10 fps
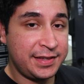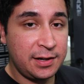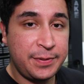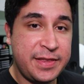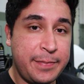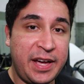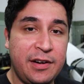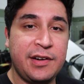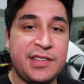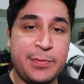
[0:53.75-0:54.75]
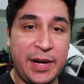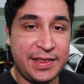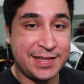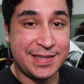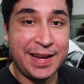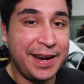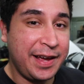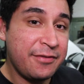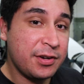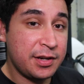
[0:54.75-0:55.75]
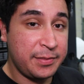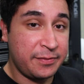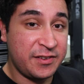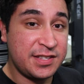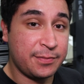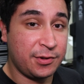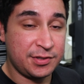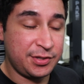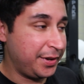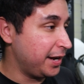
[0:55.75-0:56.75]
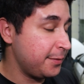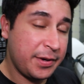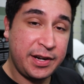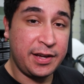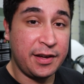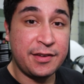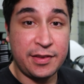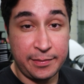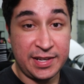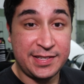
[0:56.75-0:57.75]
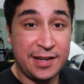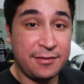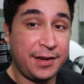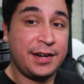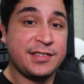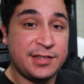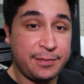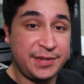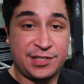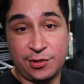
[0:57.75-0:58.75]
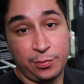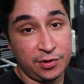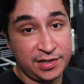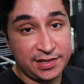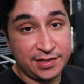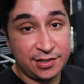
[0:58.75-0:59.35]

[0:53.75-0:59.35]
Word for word: That'll put the battery in a spot that's not ever gonna be visible to anybody other than myself and it'll still be super easy to